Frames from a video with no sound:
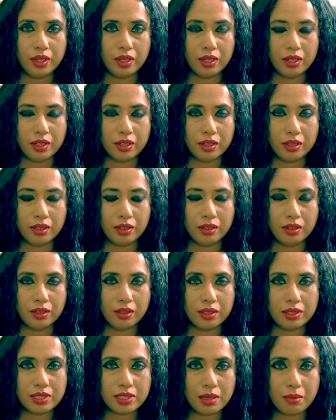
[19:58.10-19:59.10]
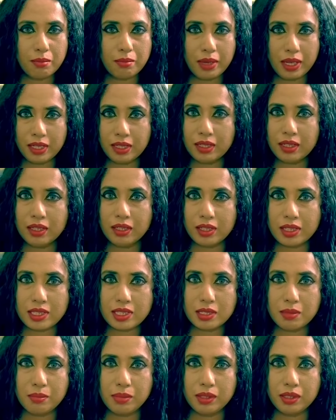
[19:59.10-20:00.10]
some mental
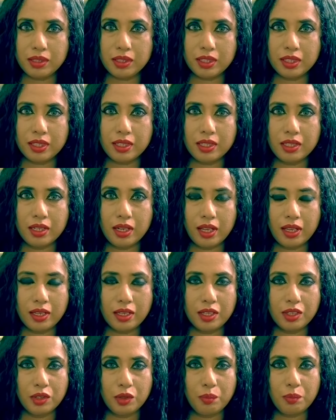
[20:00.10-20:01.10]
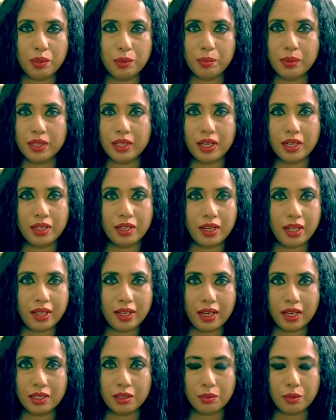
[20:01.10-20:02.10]
disability. Like people can
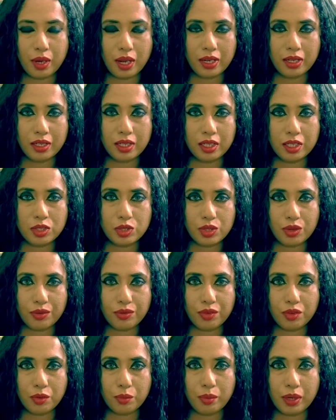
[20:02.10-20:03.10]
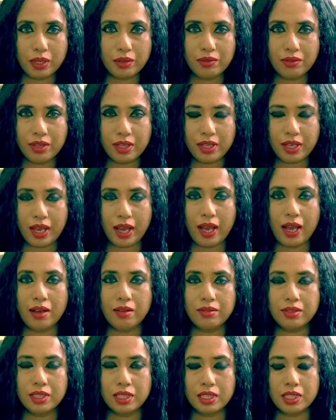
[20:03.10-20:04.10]
take advantage of you, but we
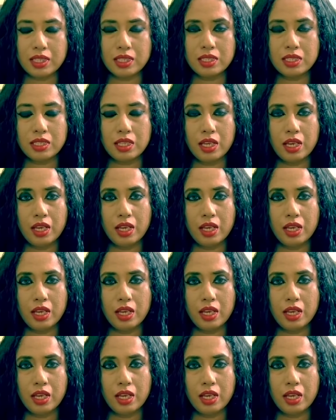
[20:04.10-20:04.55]
have these